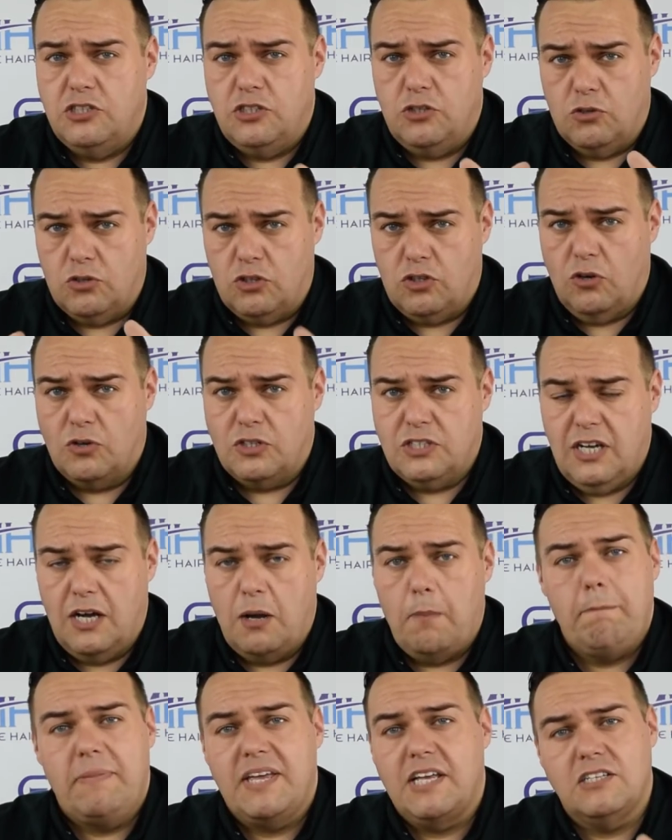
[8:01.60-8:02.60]
to your doctor,
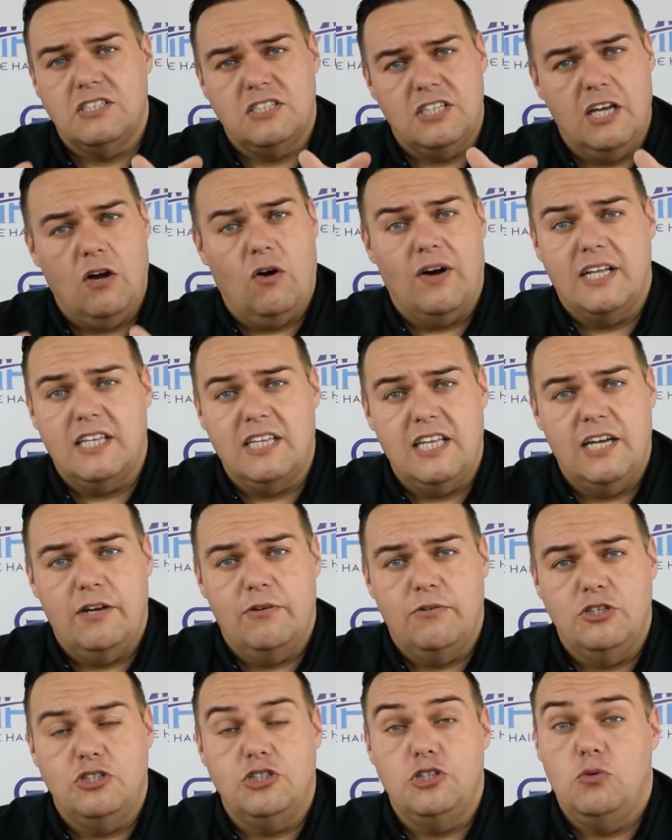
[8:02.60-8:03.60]
because the idea
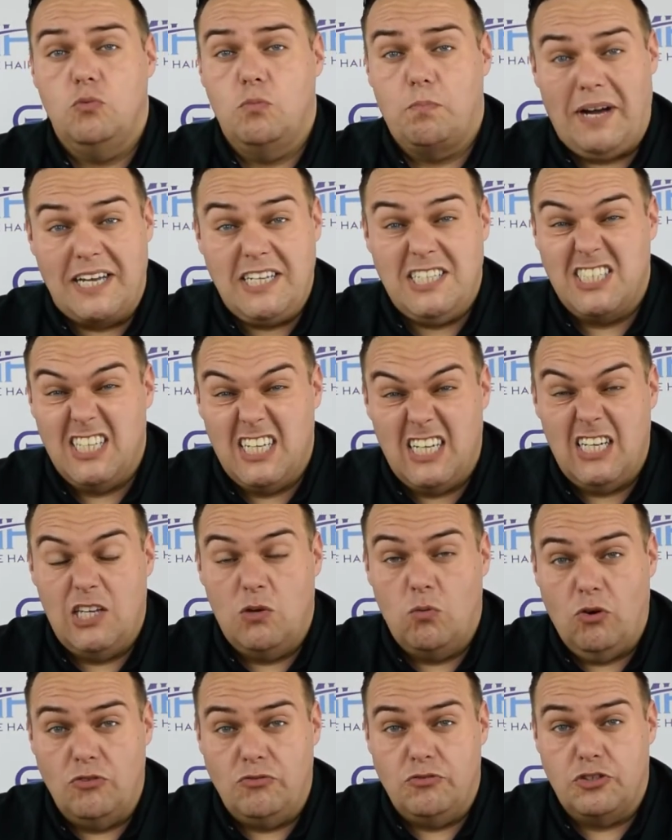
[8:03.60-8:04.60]
is you basically
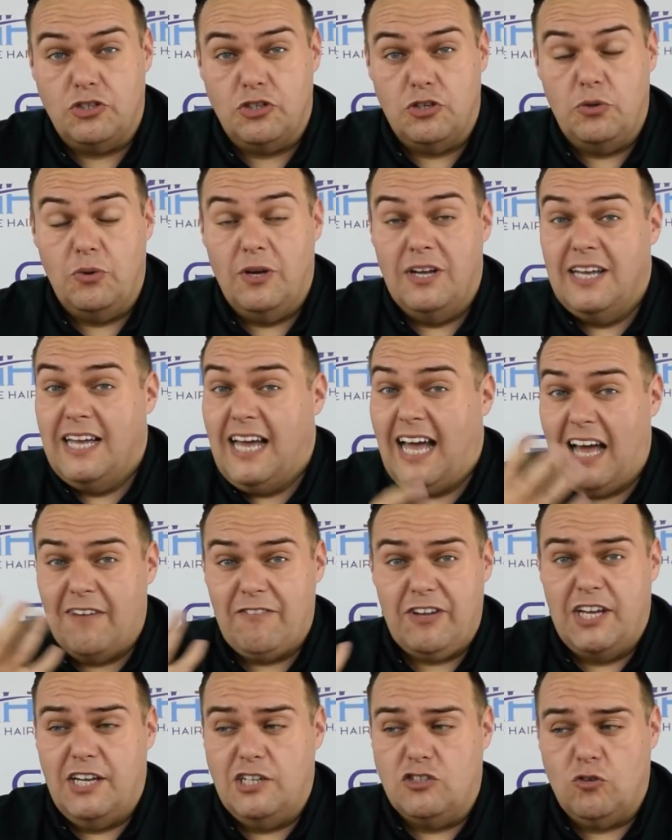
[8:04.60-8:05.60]
want to have a
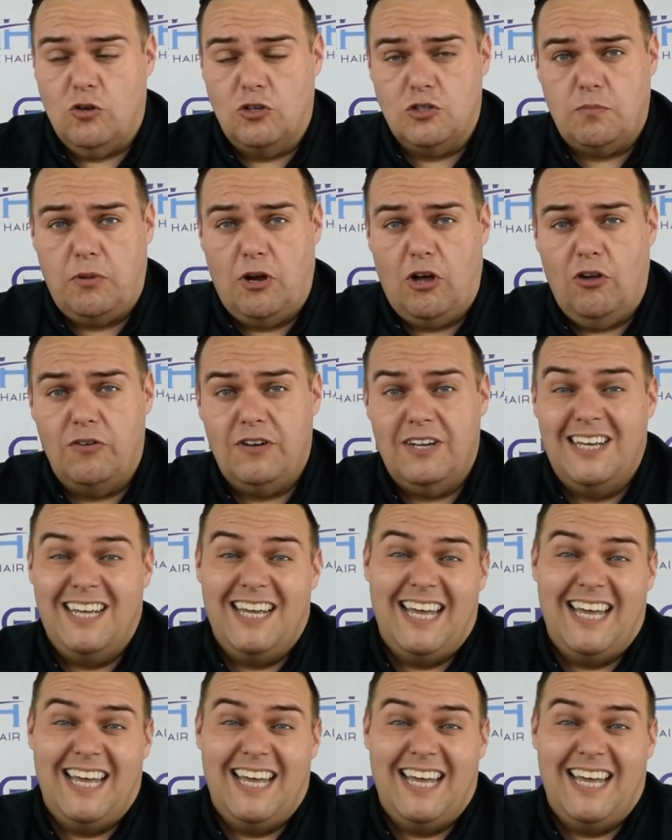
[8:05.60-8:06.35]
hair transplant